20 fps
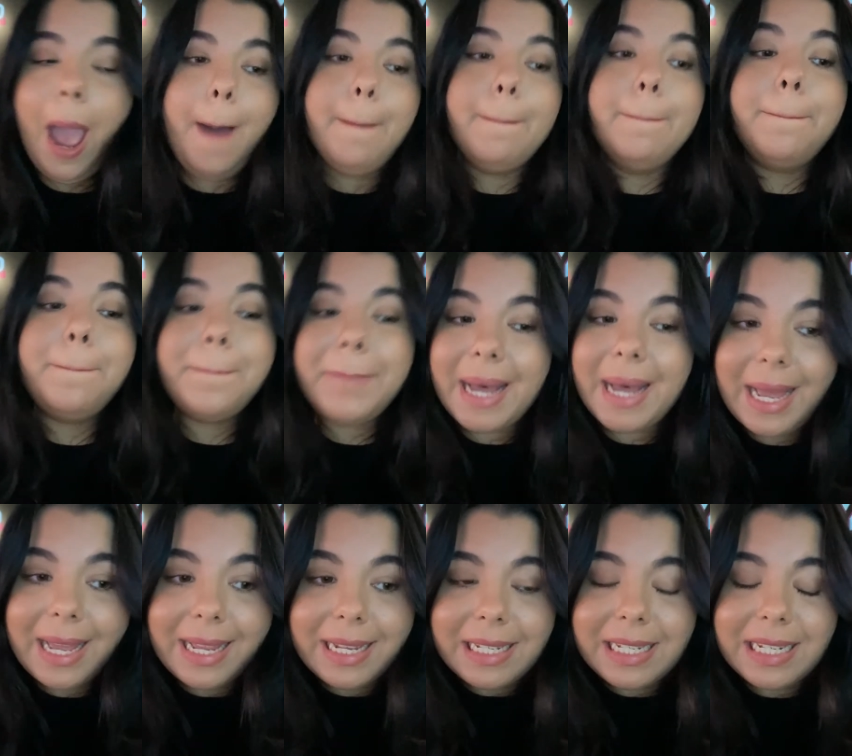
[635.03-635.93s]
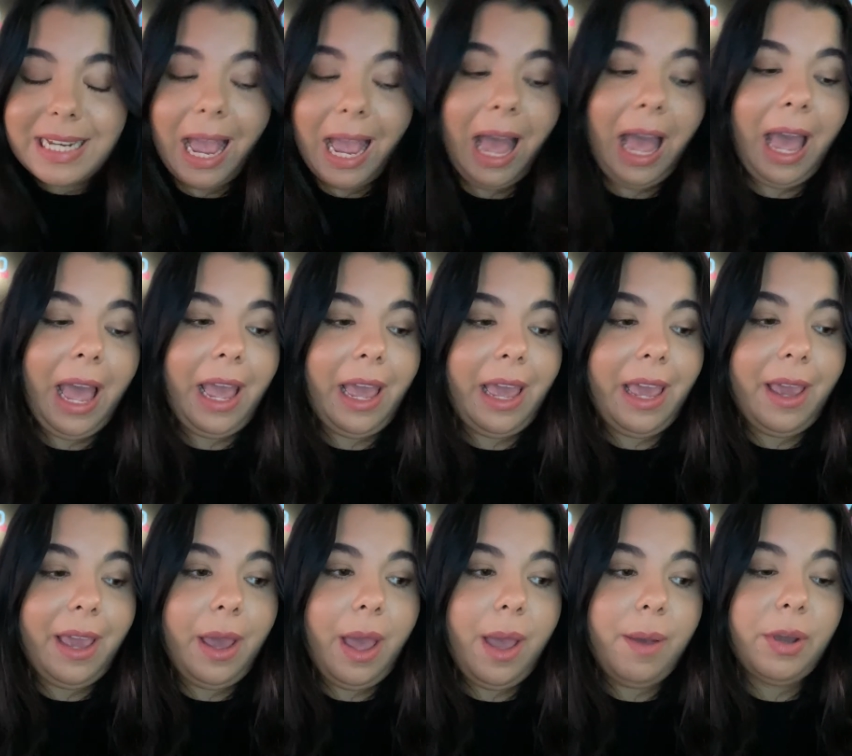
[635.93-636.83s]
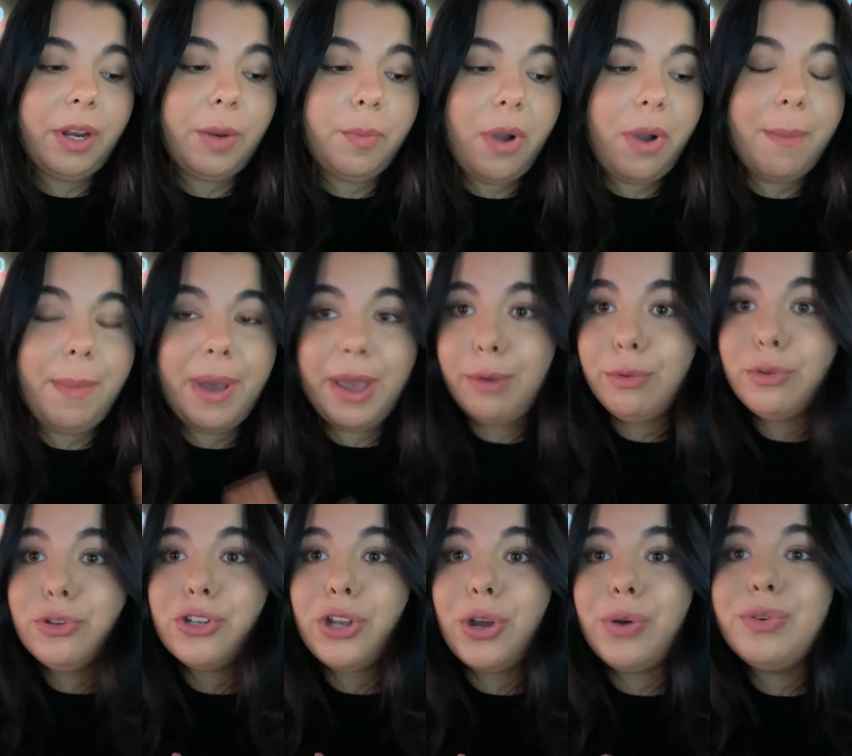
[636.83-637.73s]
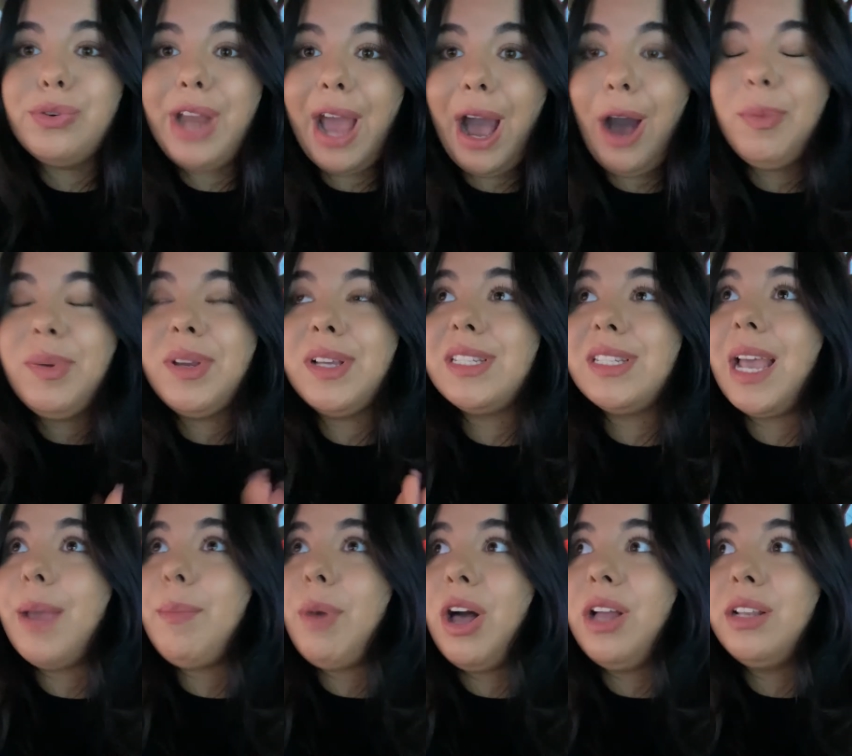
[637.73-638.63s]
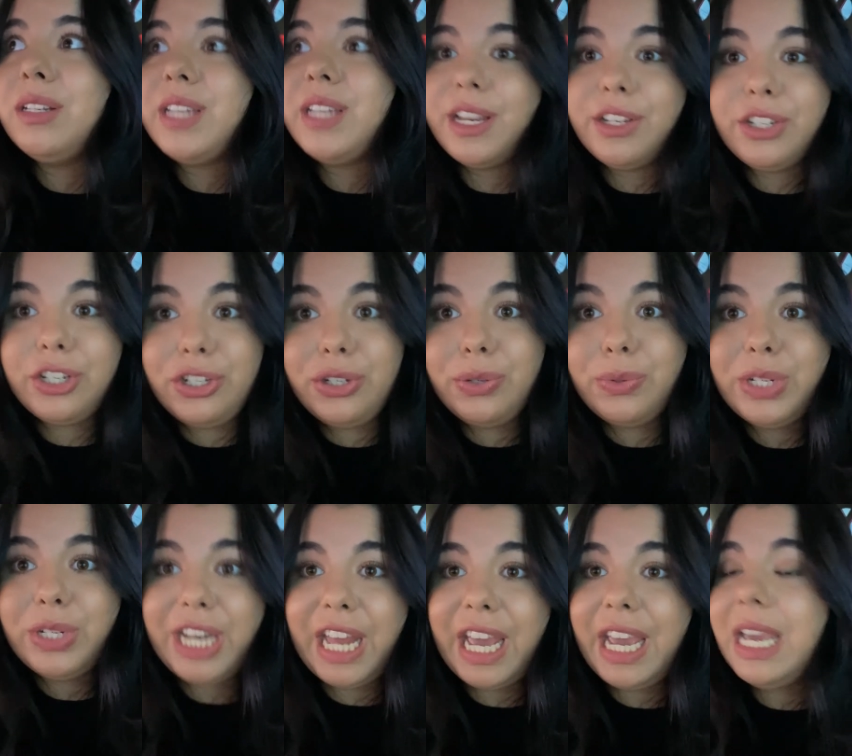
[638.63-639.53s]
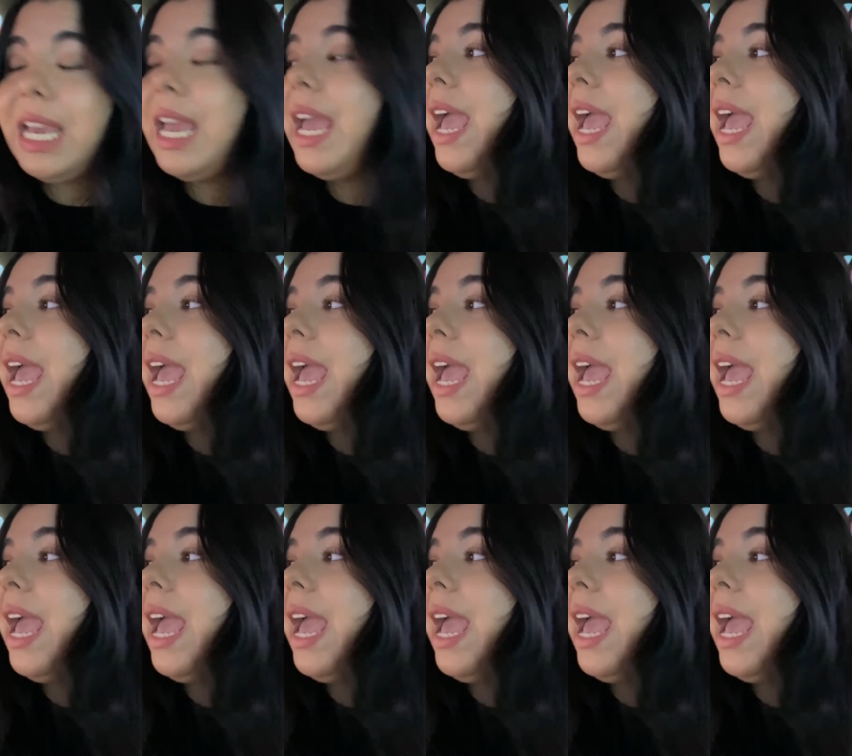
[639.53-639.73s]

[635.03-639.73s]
but I am going to prep my own show now because I'm on 10 to 2 today,